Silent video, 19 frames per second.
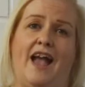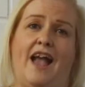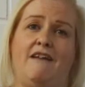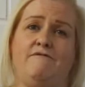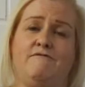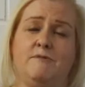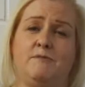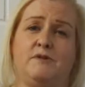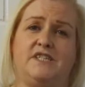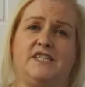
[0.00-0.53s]

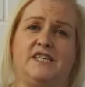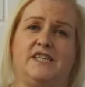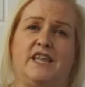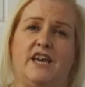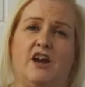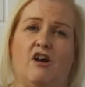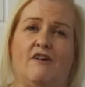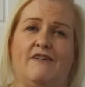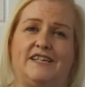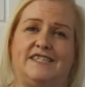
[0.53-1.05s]
Everybody in
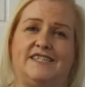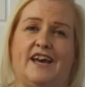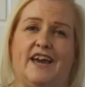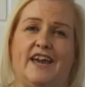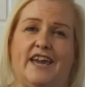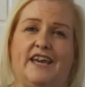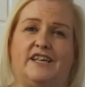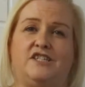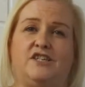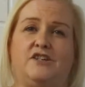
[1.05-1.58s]
the
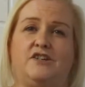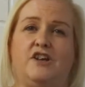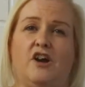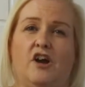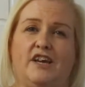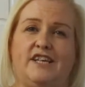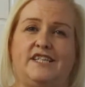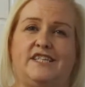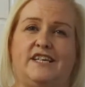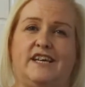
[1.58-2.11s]
RSA is
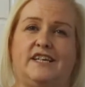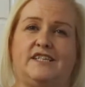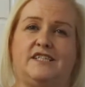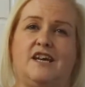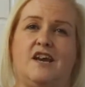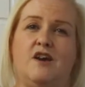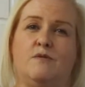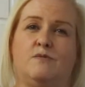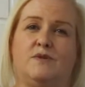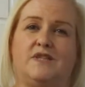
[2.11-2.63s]
united
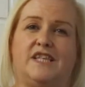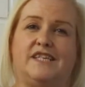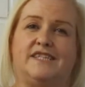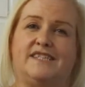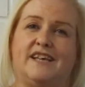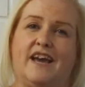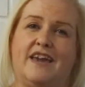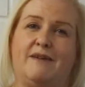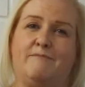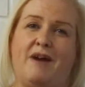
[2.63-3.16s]
with the
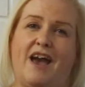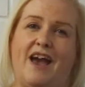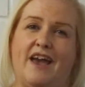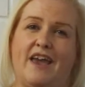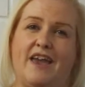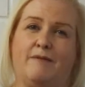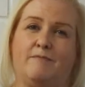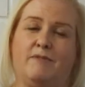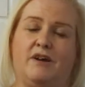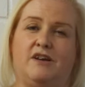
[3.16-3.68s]
same
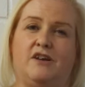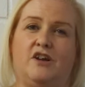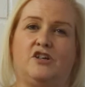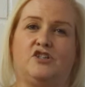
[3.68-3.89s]
aim,